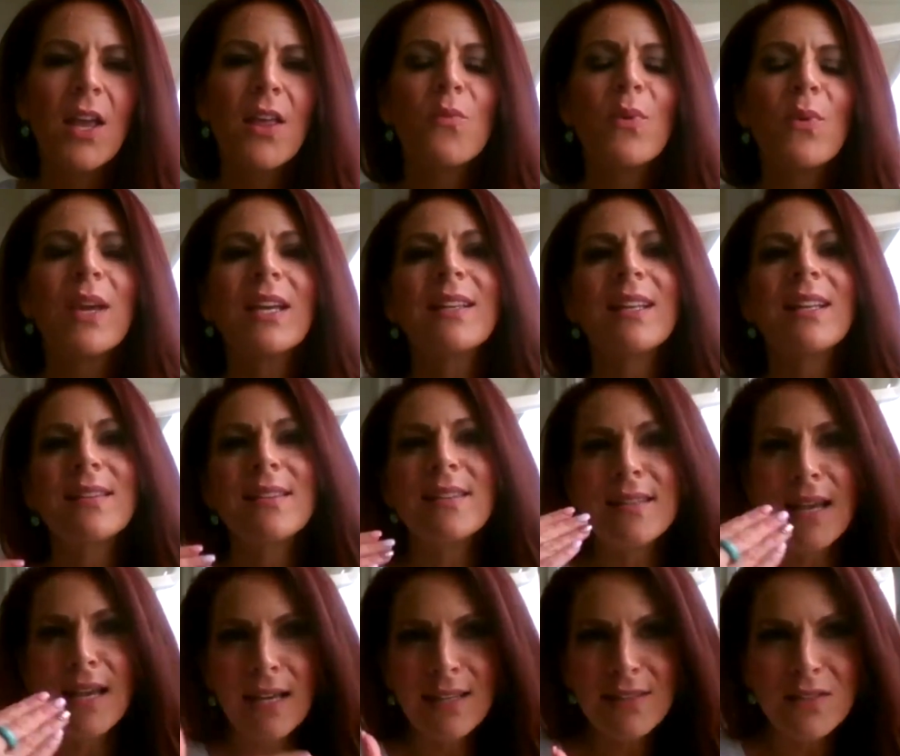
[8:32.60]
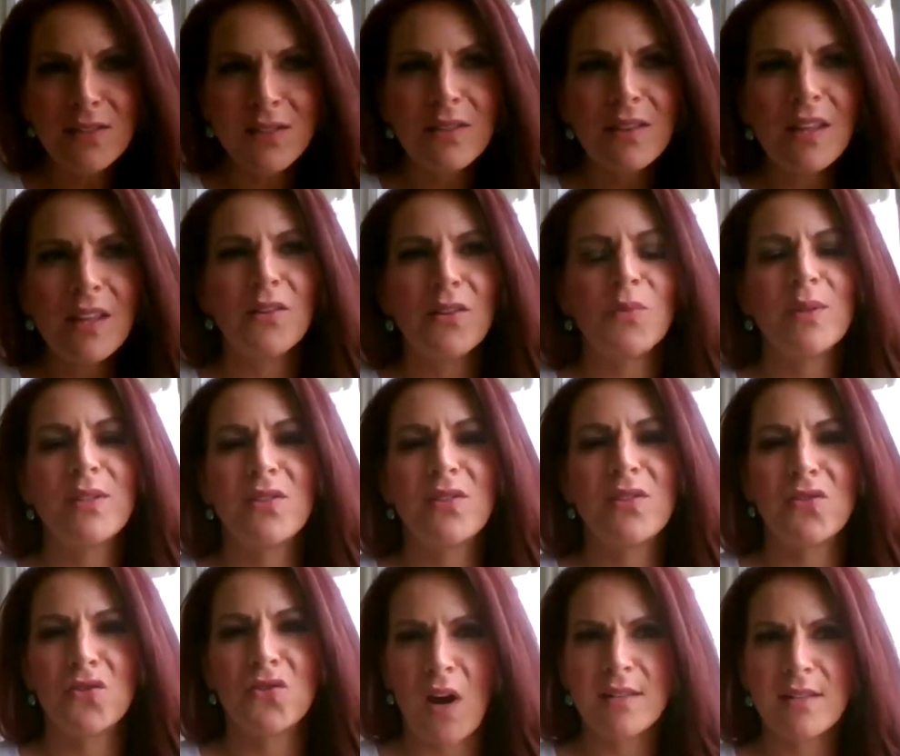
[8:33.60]
We can assess that there was
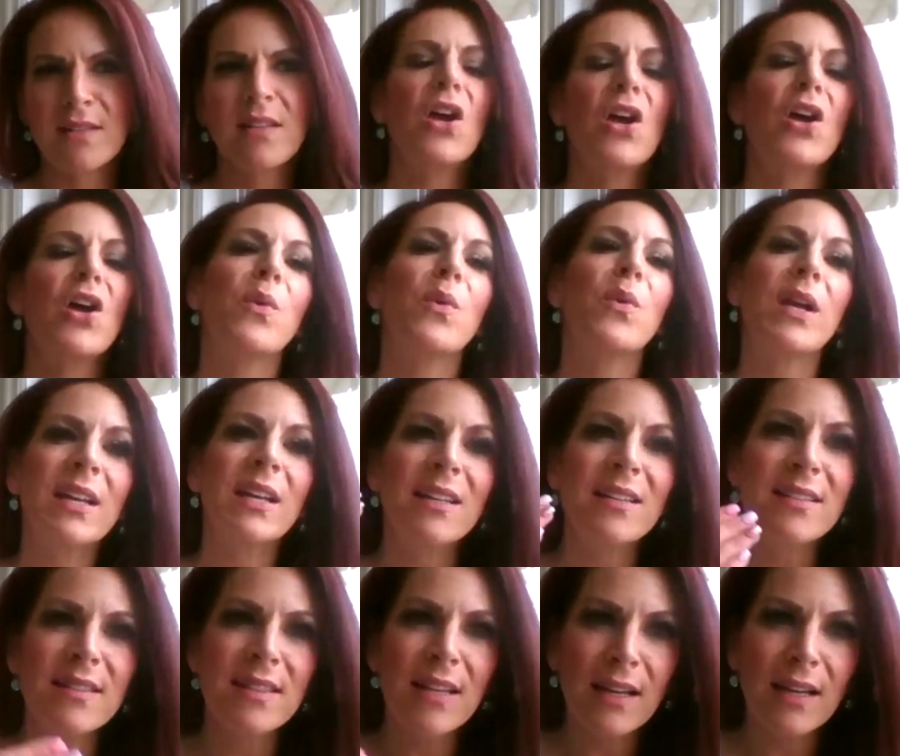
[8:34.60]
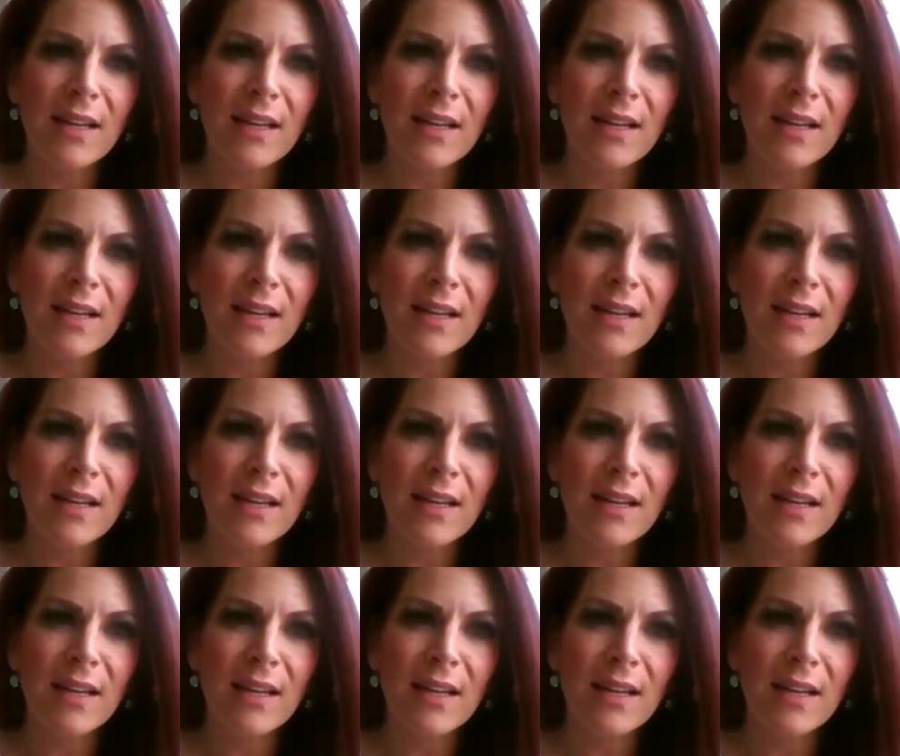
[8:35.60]
stress. We can assess